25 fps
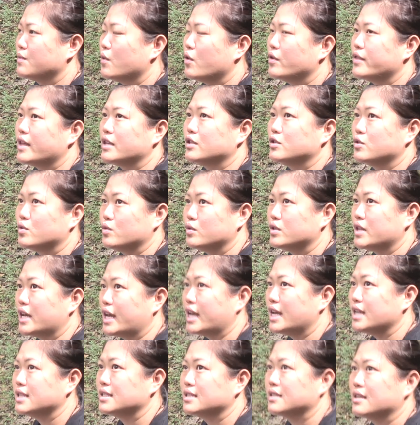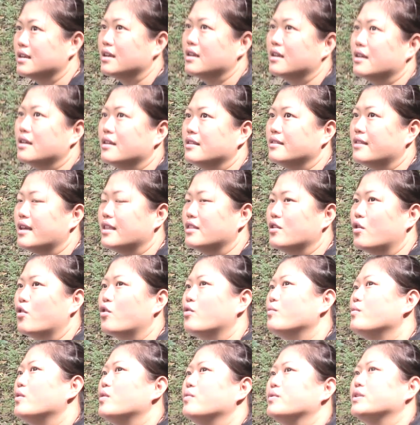more than 2 days, then the
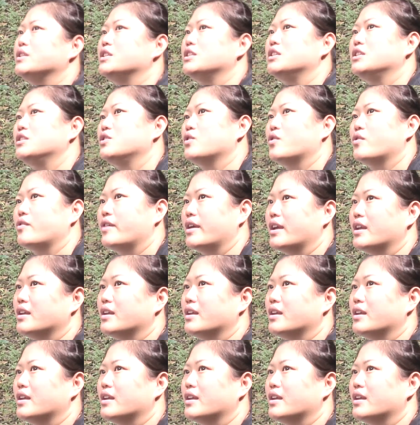hormone will deteriorate.